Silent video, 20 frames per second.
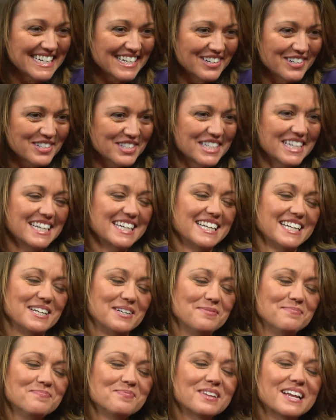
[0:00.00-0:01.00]

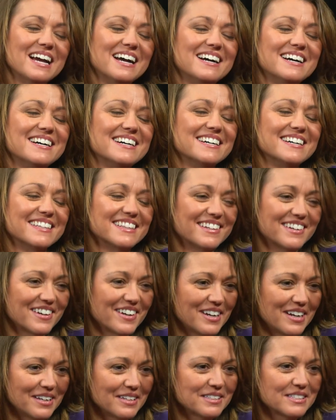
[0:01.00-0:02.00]
Stadium. They're
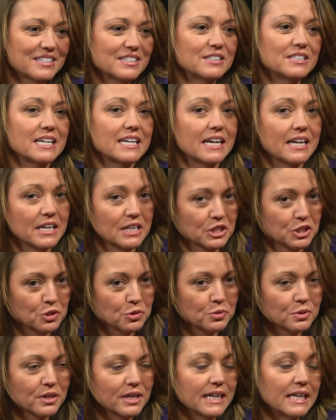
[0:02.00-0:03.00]
also taking a
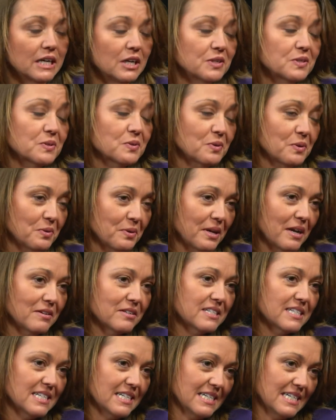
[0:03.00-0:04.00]
tour and also going out
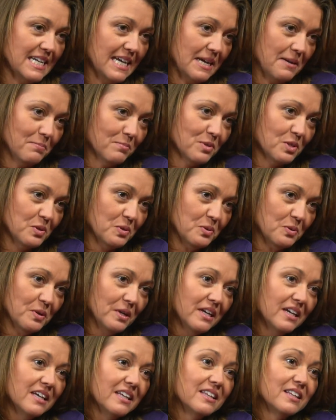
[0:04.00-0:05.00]
to see a game. So
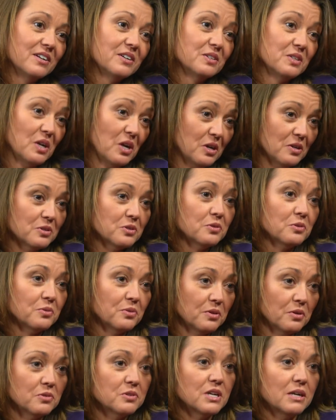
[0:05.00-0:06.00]
there's also
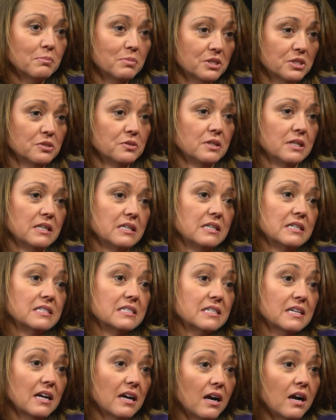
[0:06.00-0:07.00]
those
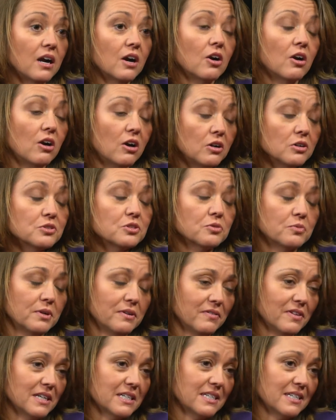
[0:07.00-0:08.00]
opportunities are also
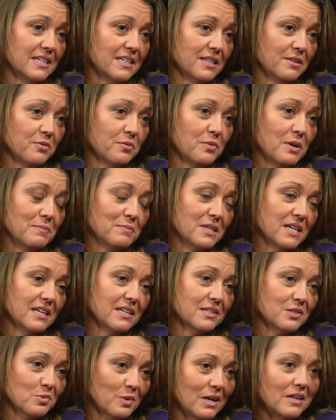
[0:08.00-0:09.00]
reflected on the website
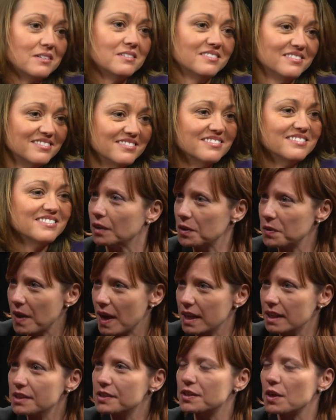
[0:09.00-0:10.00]
as well. Oh,
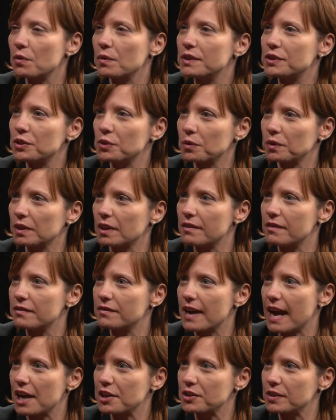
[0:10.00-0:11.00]
okay. So a tour of
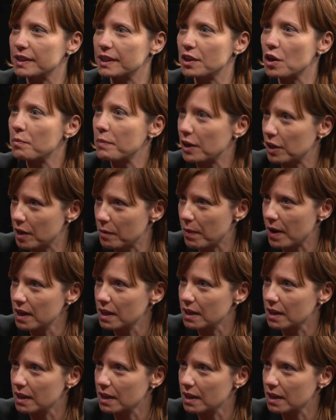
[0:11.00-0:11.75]
actually Comerica Park?